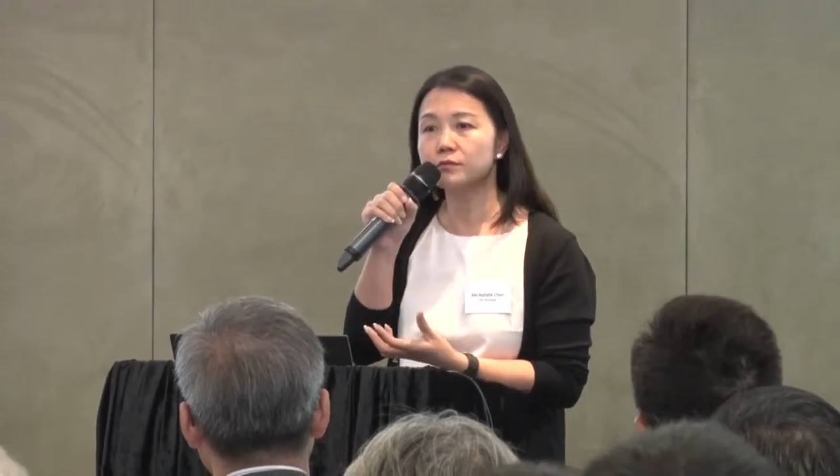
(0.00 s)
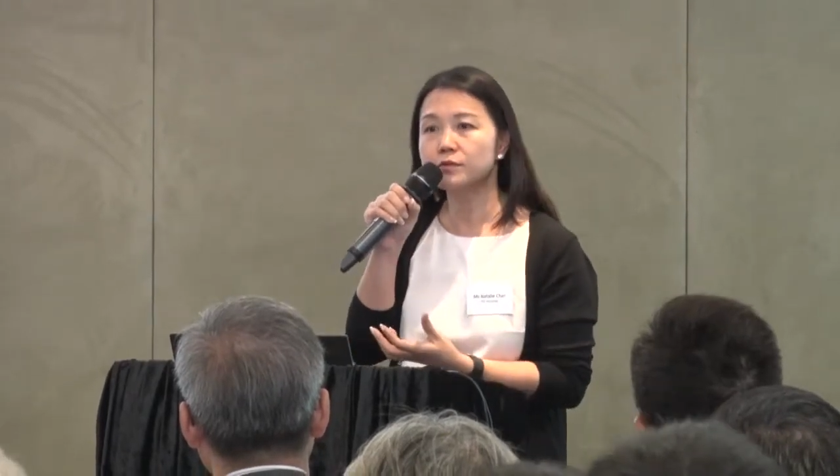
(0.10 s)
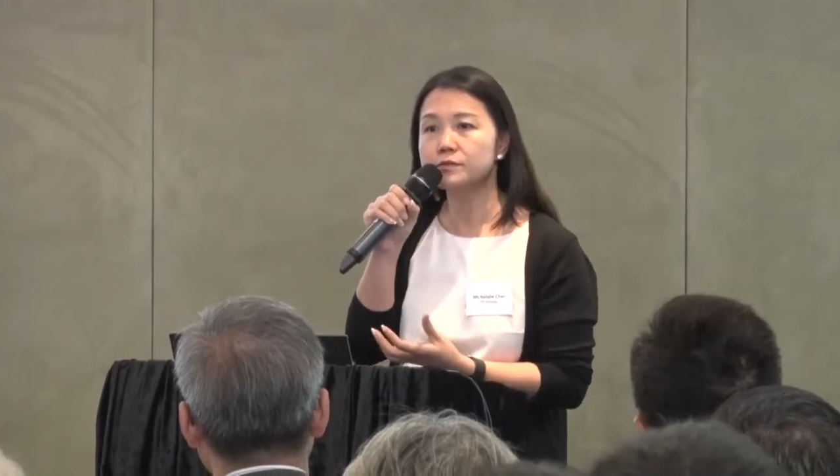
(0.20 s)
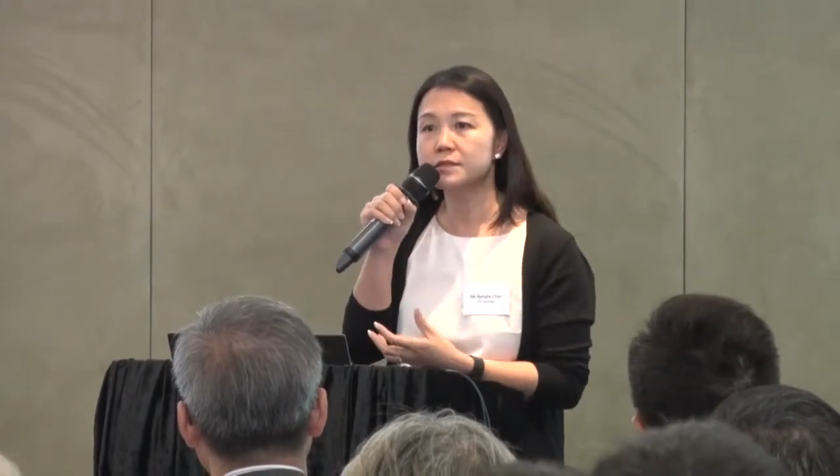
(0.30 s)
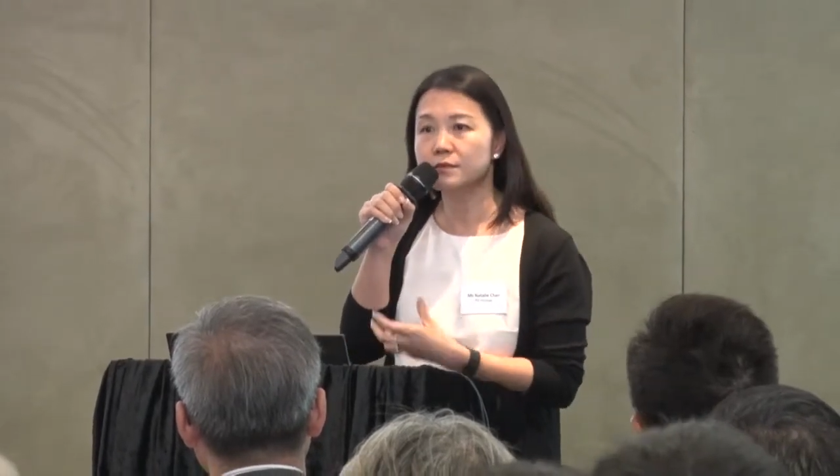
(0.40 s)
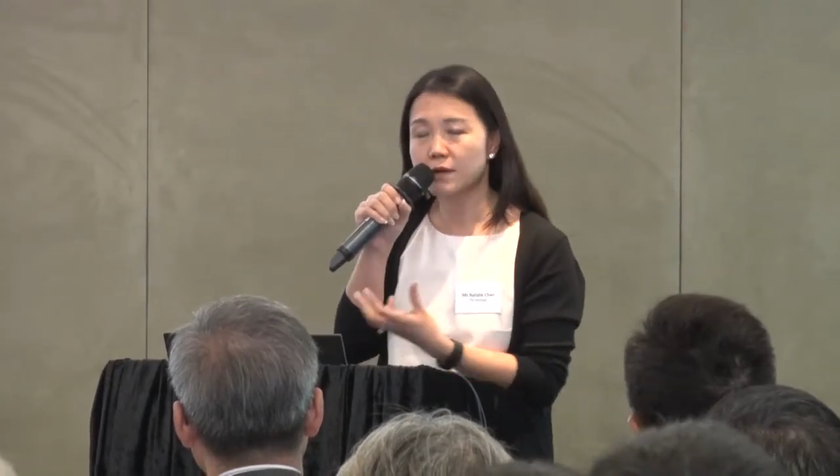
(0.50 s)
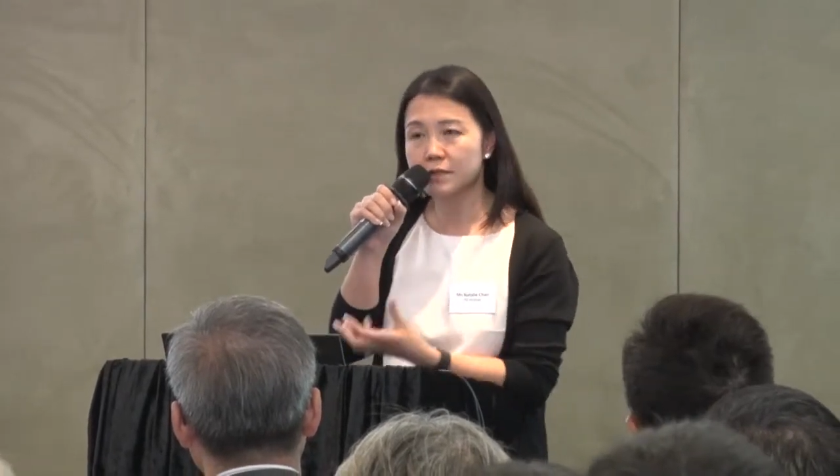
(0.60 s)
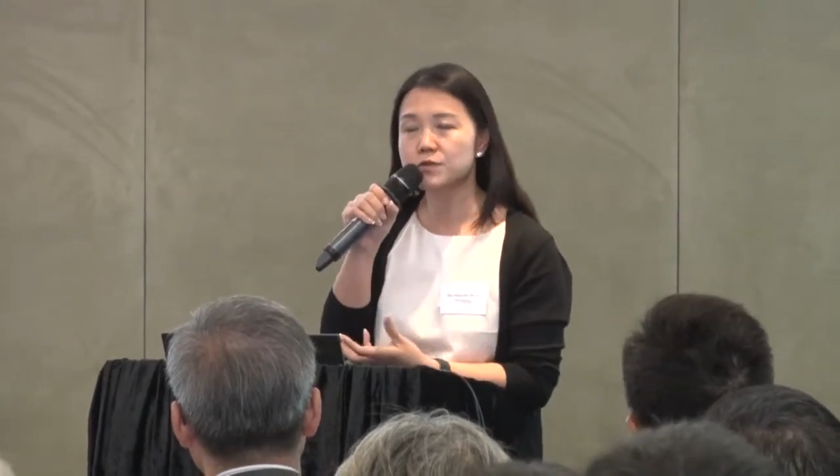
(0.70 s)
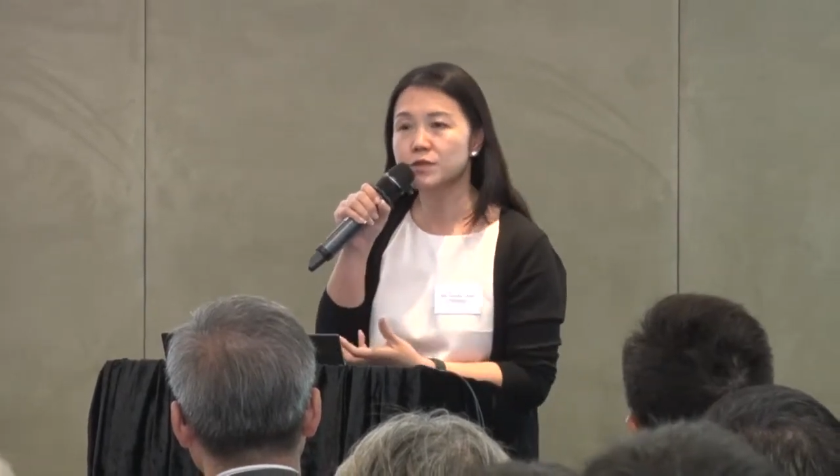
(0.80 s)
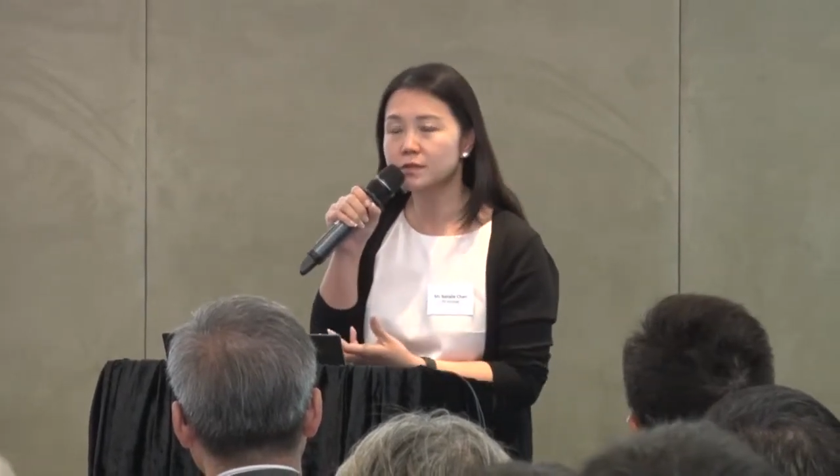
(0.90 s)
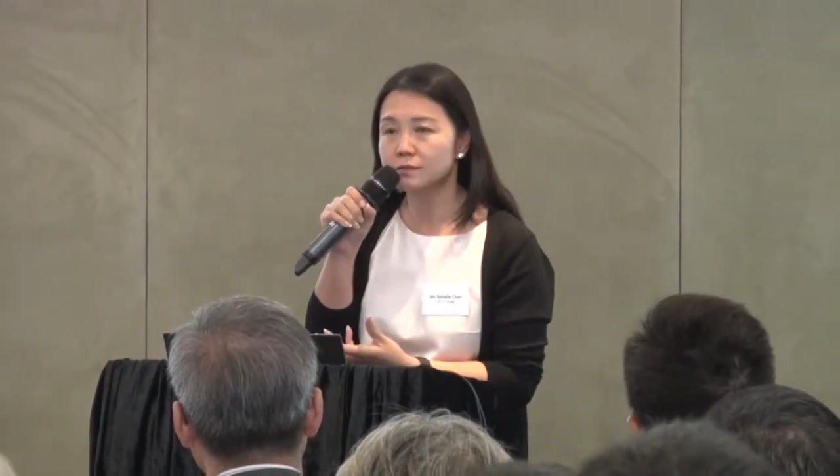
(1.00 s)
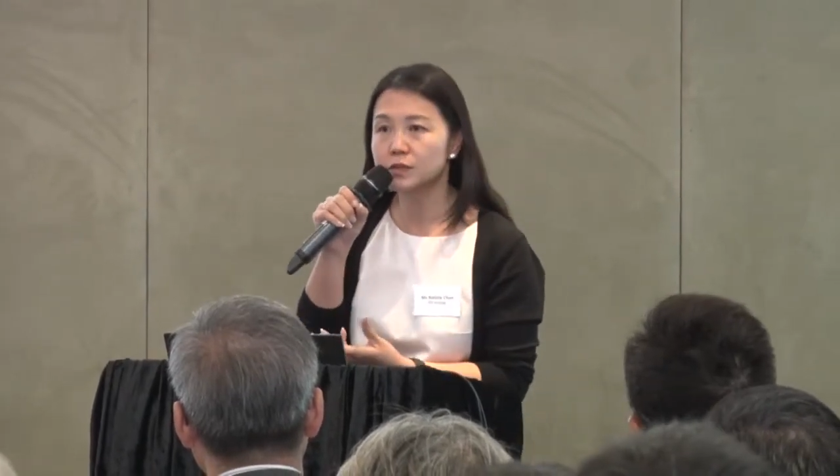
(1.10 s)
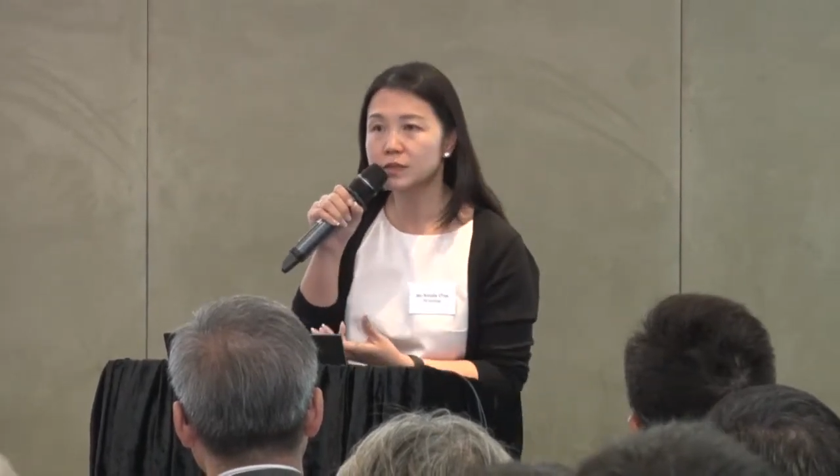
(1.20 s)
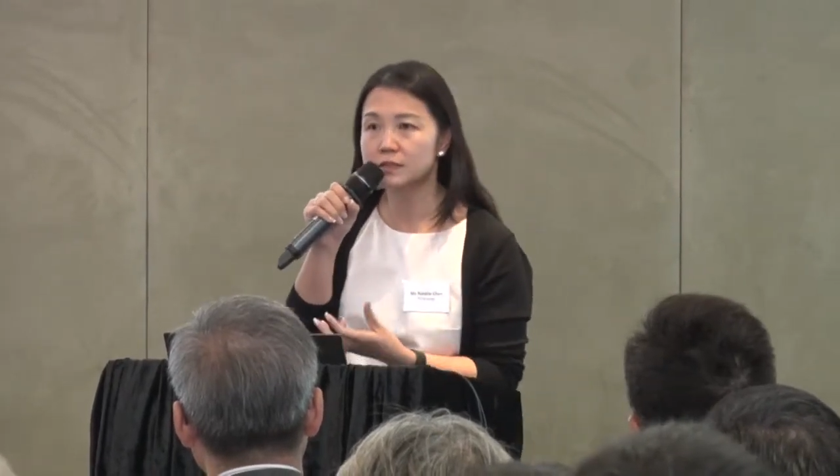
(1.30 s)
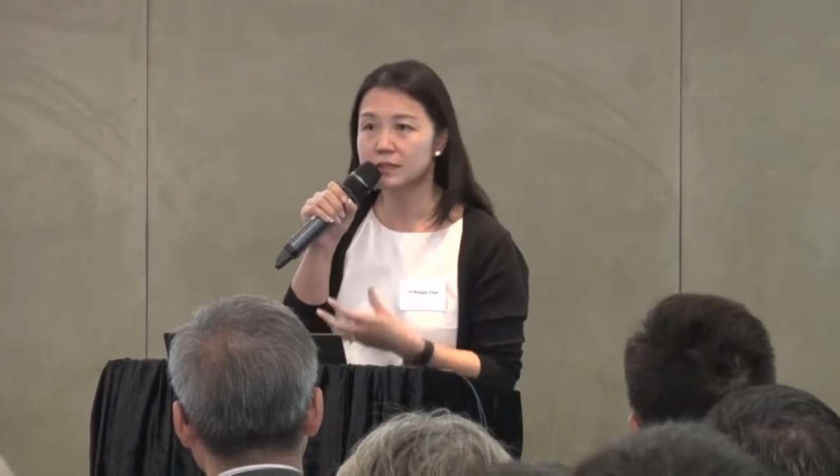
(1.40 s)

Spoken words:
groups, the grassroots community,